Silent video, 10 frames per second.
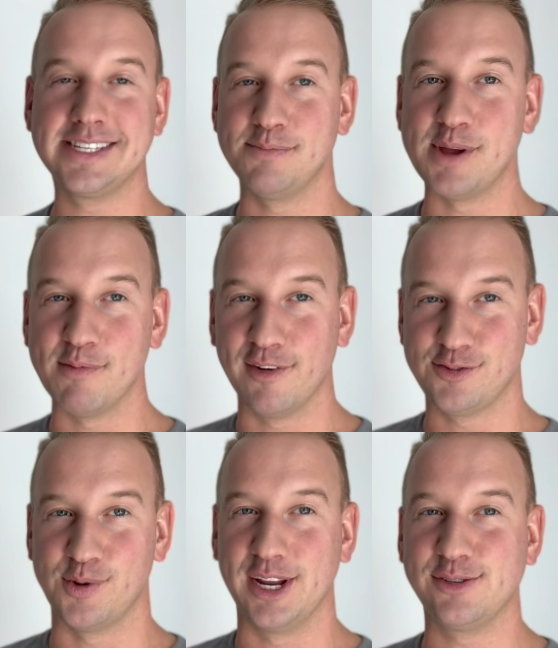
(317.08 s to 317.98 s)
September of
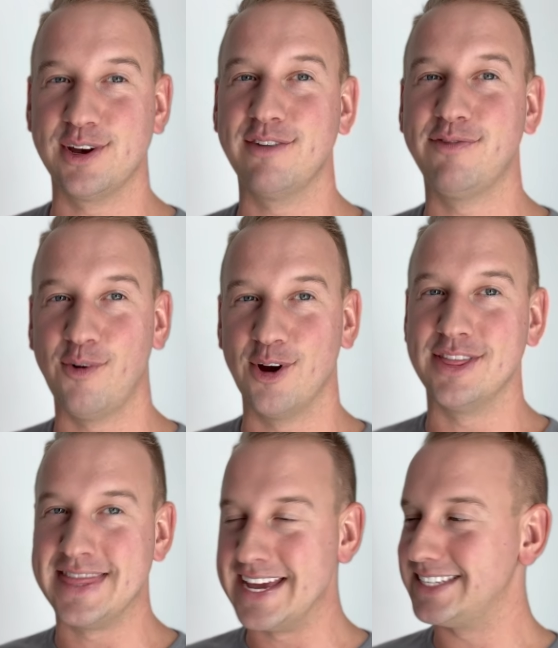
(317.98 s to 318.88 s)
2024,
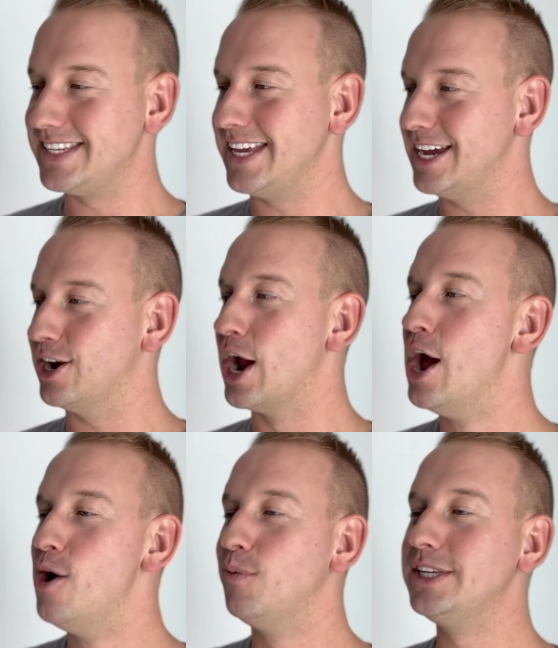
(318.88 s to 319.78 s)
this year,
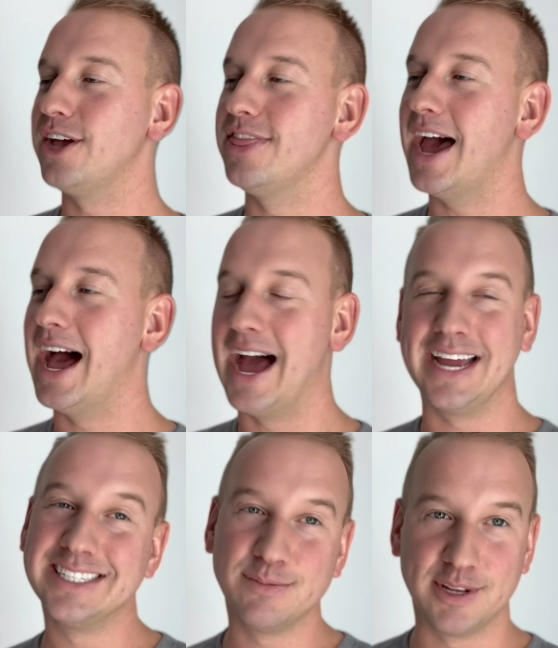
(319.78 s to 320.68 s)
we saw the
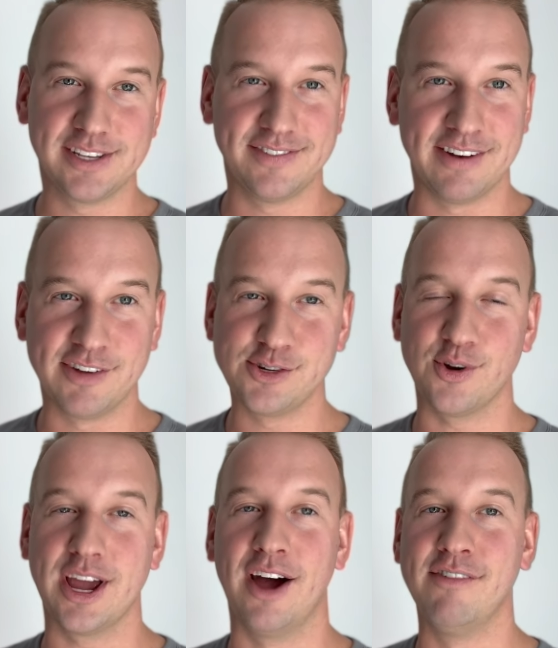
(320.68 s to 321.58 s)
highest months of
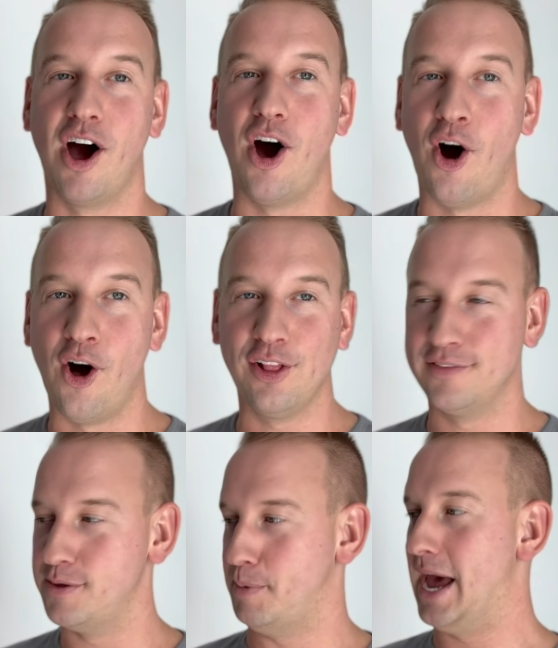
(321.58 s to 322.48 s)
inventory of all
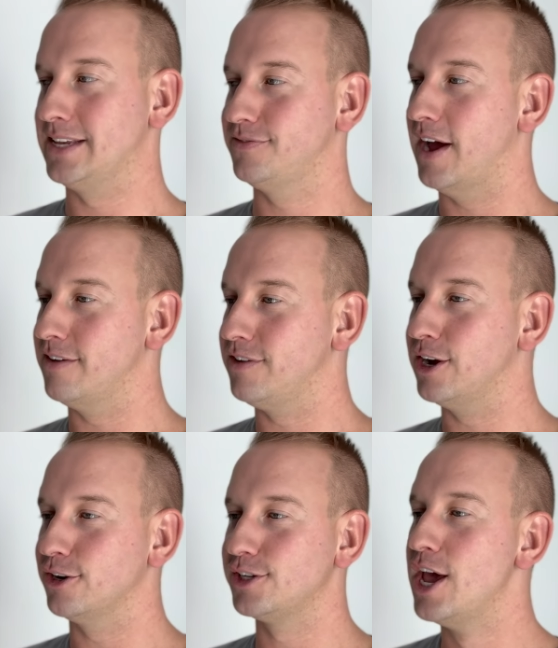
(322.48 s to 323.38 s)
of the past 5
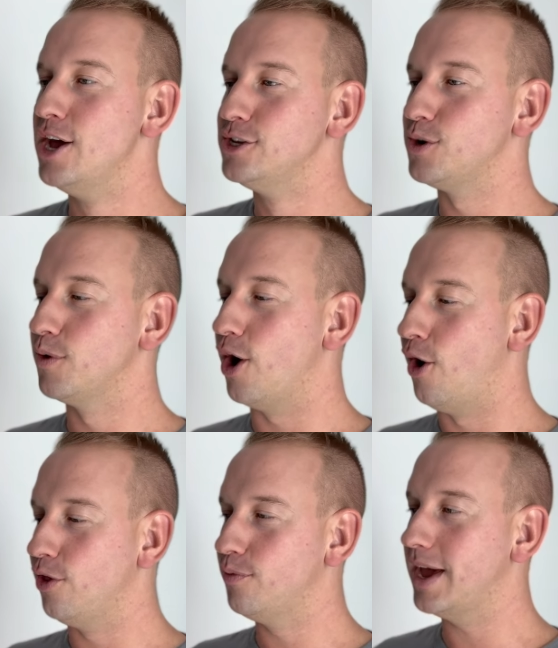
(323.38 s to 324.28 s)
years. So we're
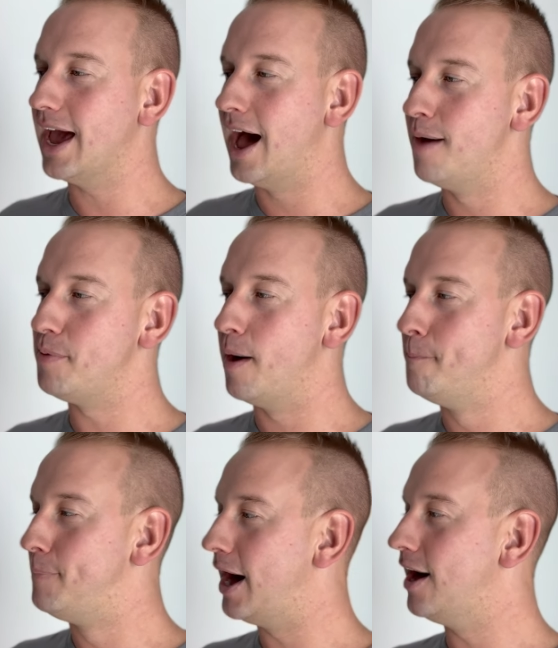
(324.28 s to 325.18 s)
all the way up
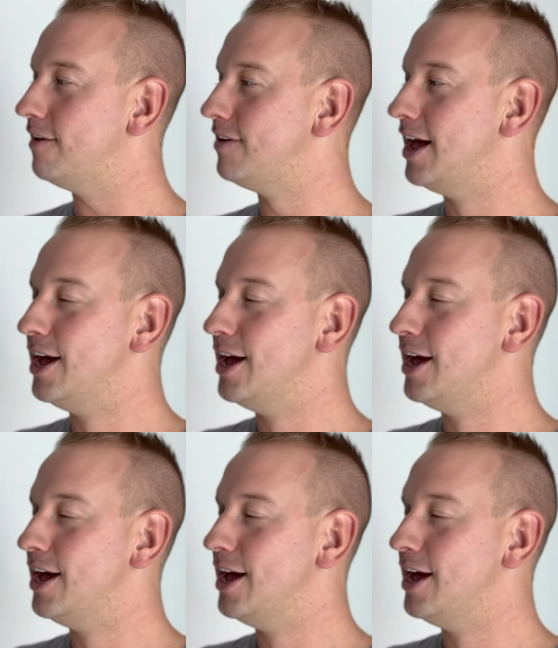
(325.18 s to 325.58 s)
above